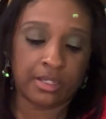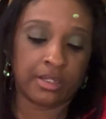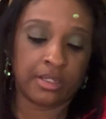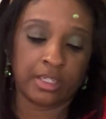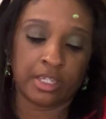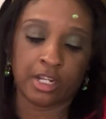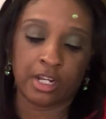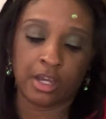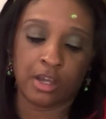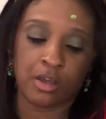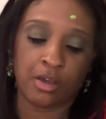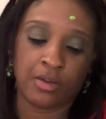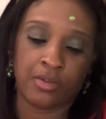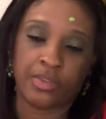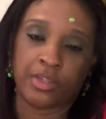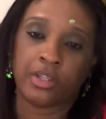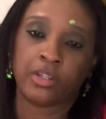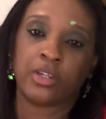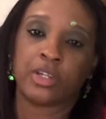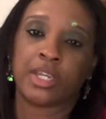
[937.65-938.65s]

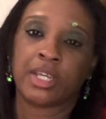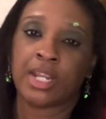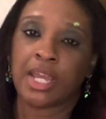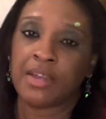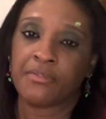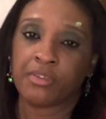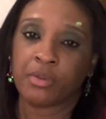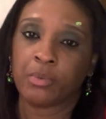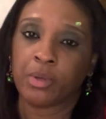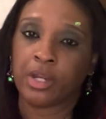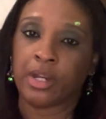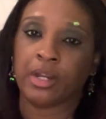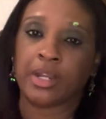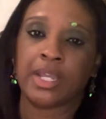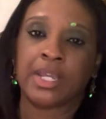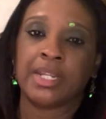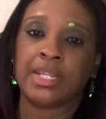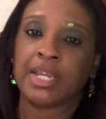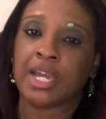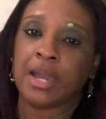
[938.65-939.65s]
They're looking everywhere.
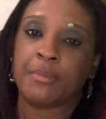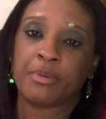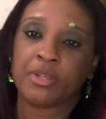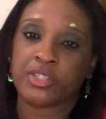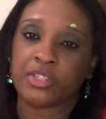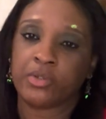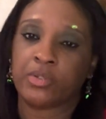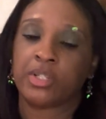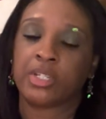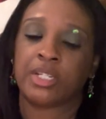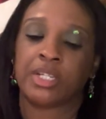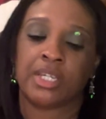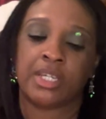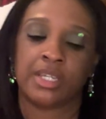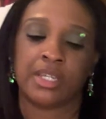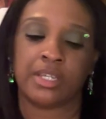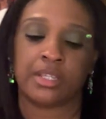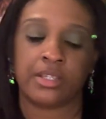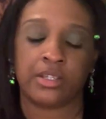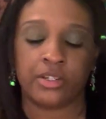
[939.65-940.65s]
Any
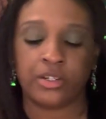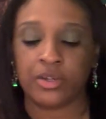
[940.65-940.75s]
opportunity,